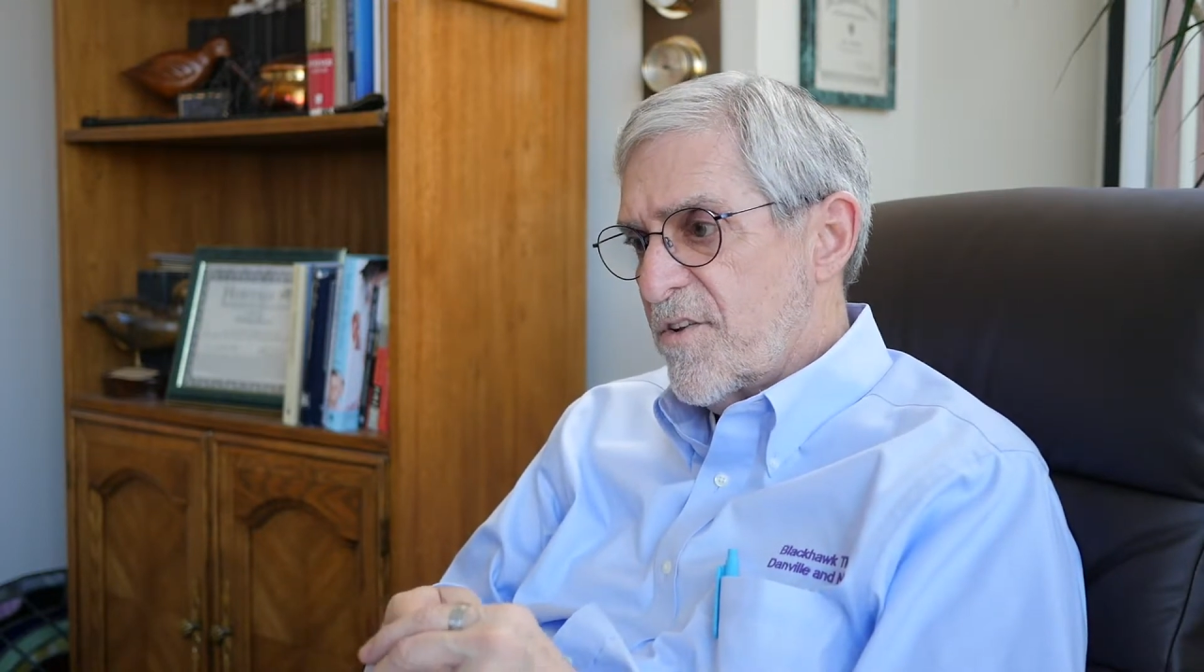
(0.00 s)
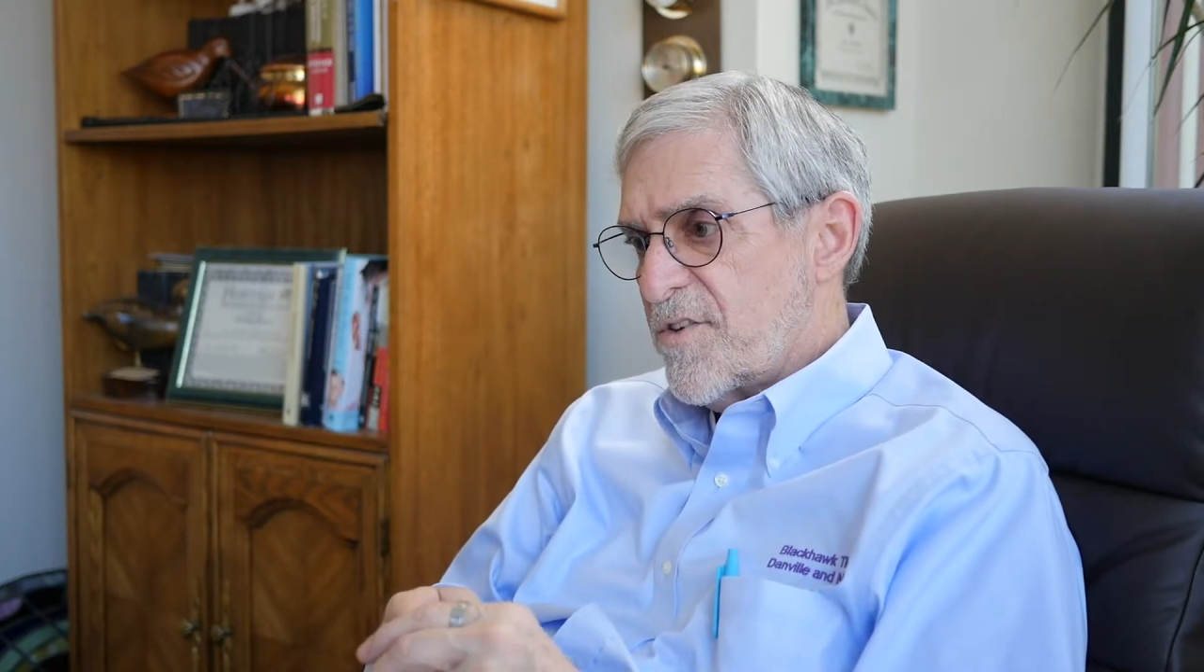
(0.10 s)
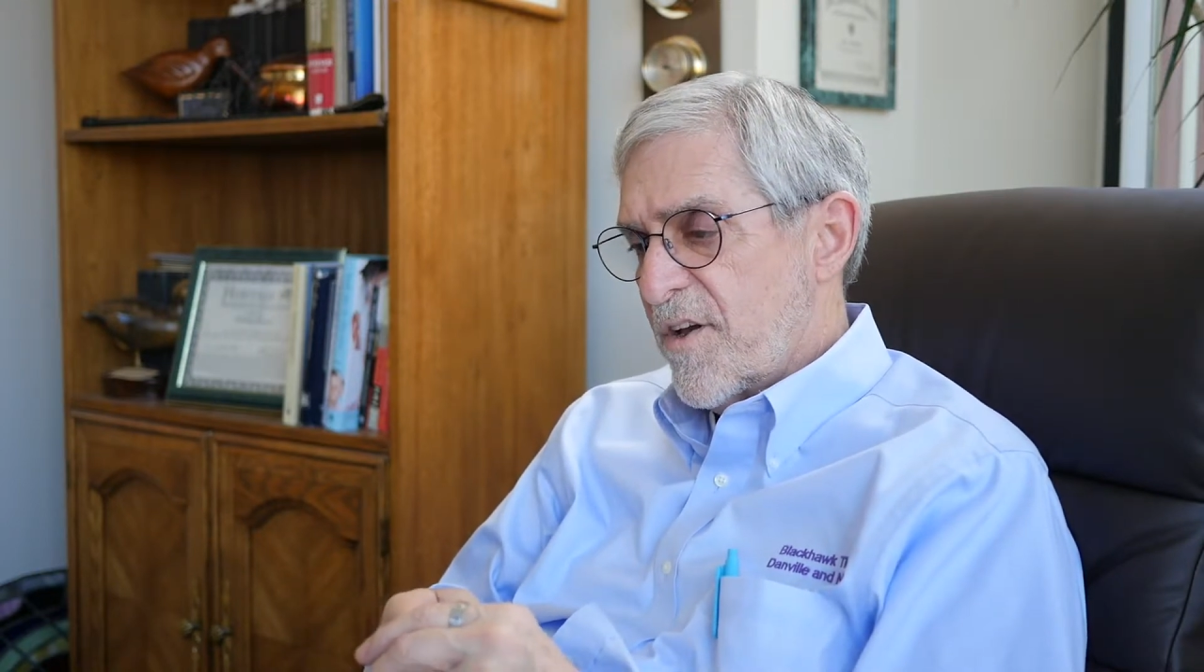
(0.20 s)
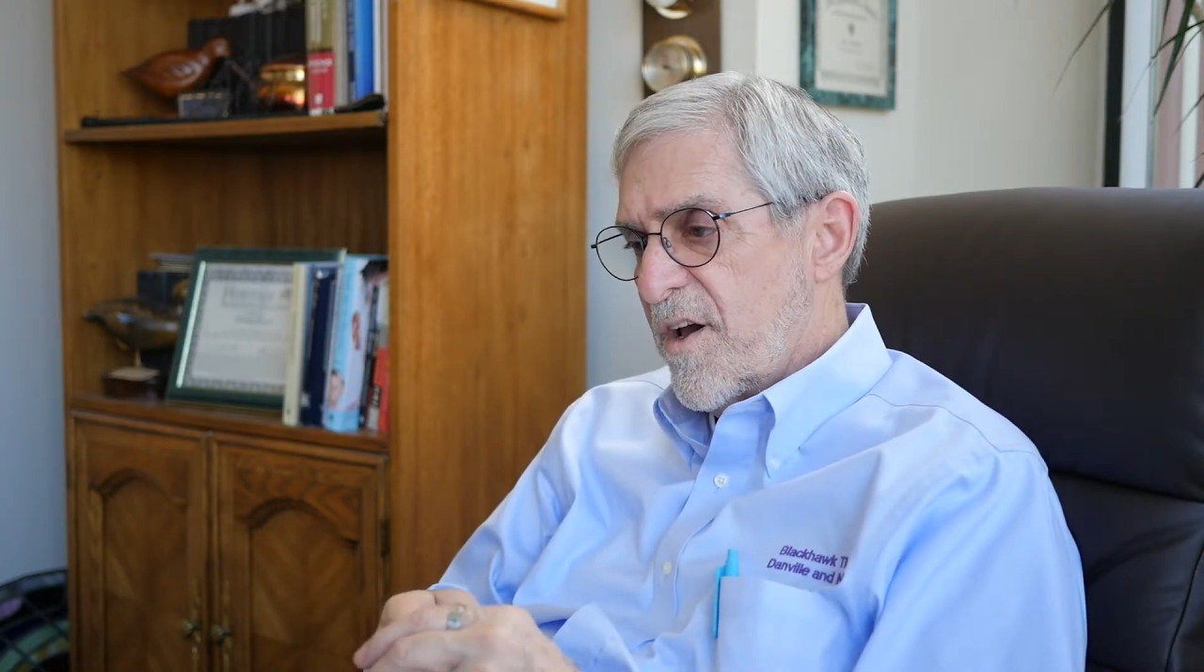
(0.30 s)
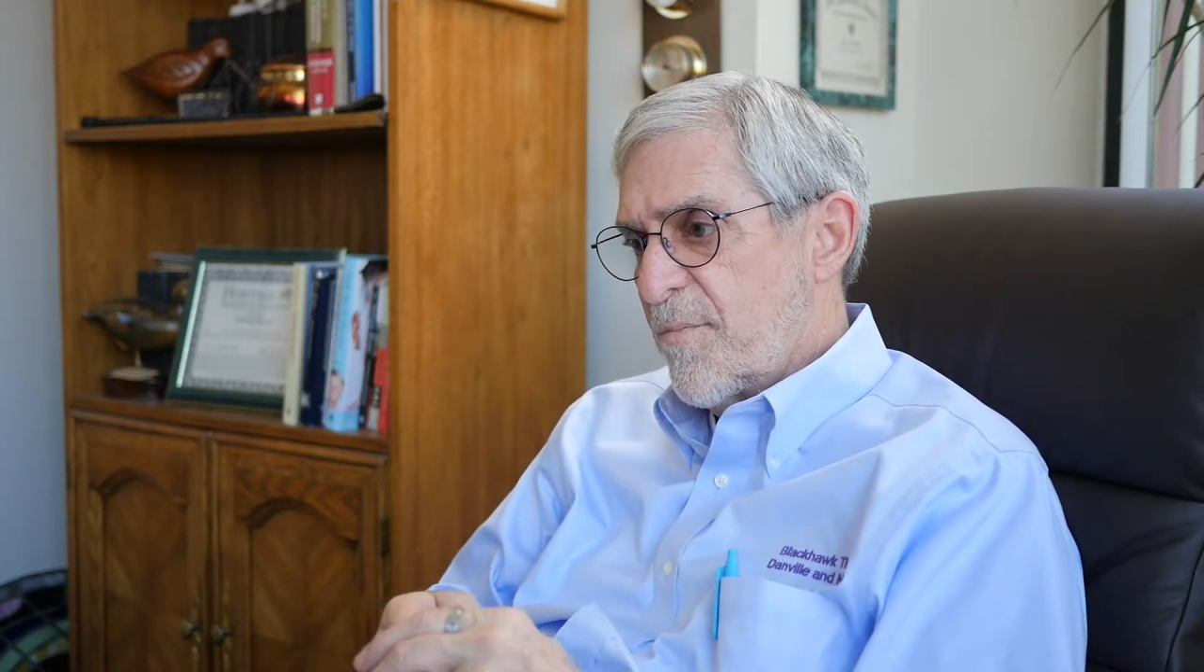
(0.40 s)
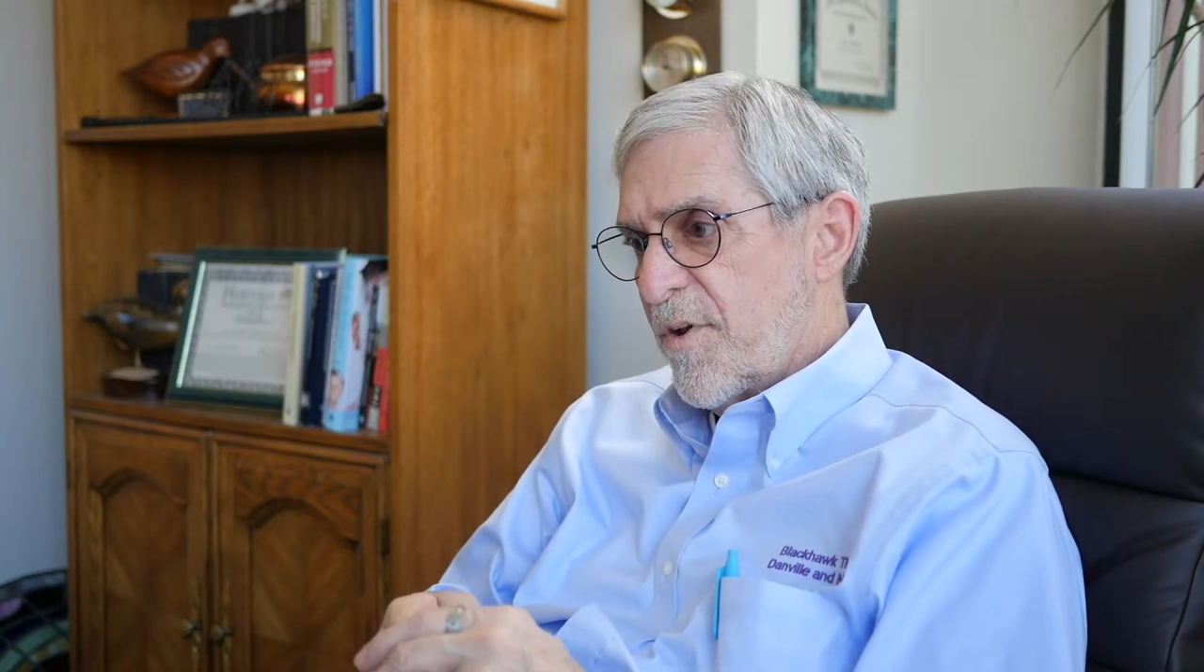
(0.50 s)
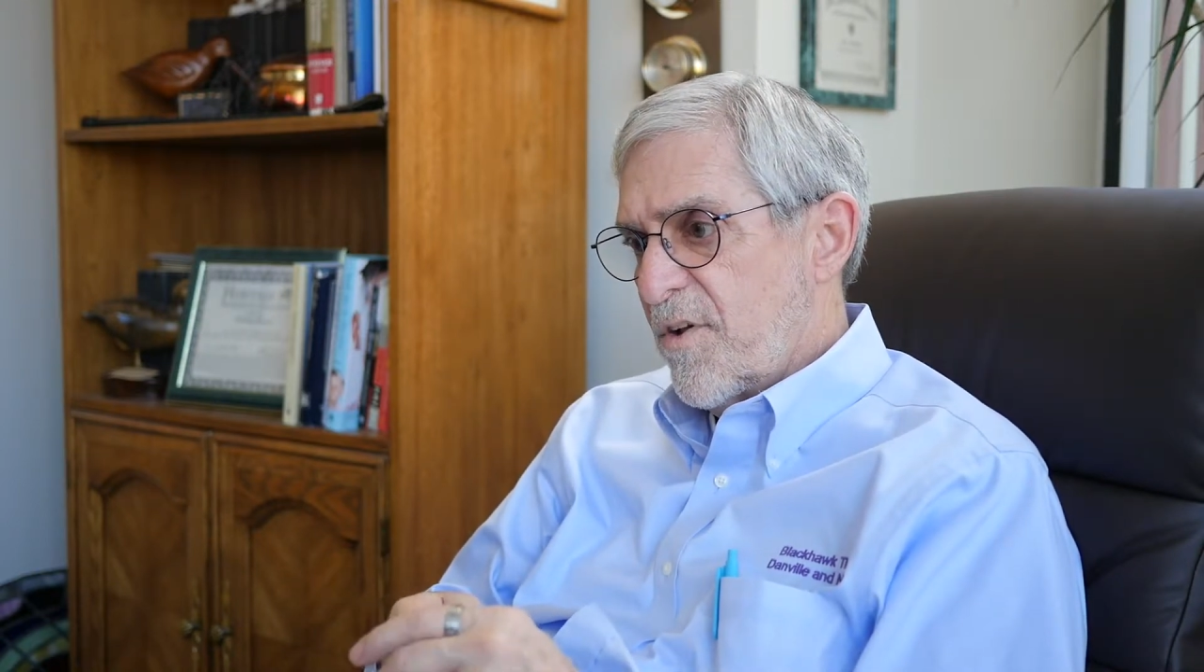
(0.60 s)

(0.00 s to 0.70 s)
there's a company